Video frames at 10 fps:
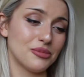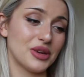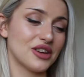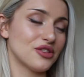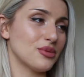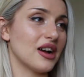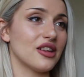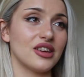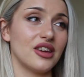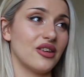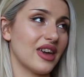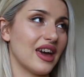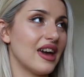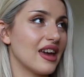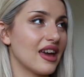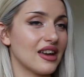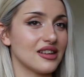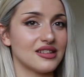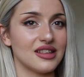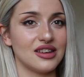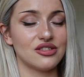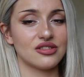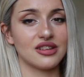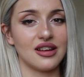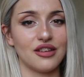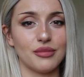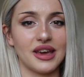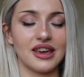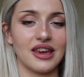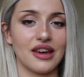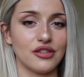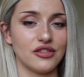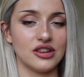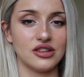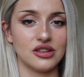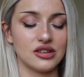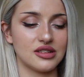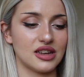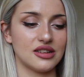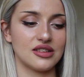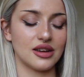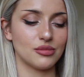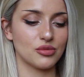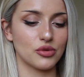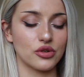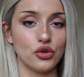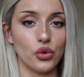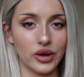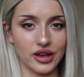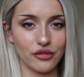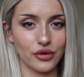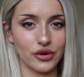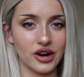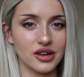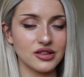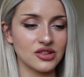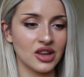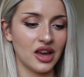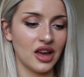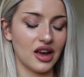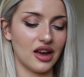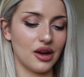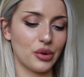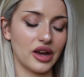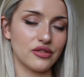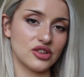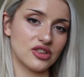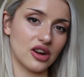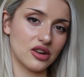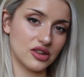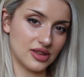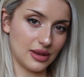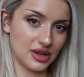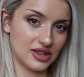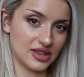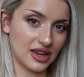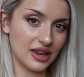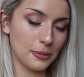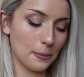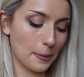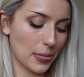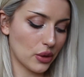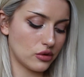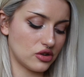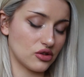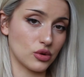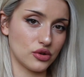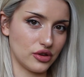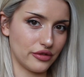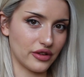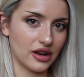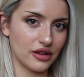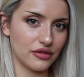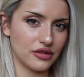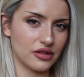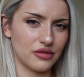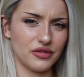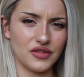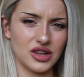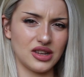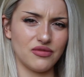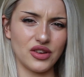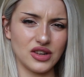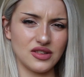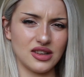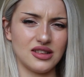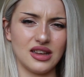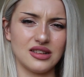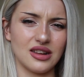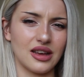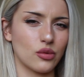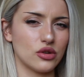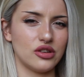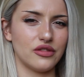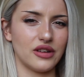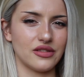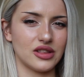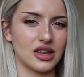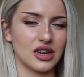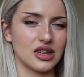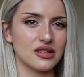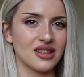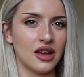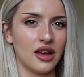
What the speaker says: because we are the UK, they just love making everything 10 times more annoying for us. We have to start on a CBT, which is 125. 50cc to like 125, I think it is.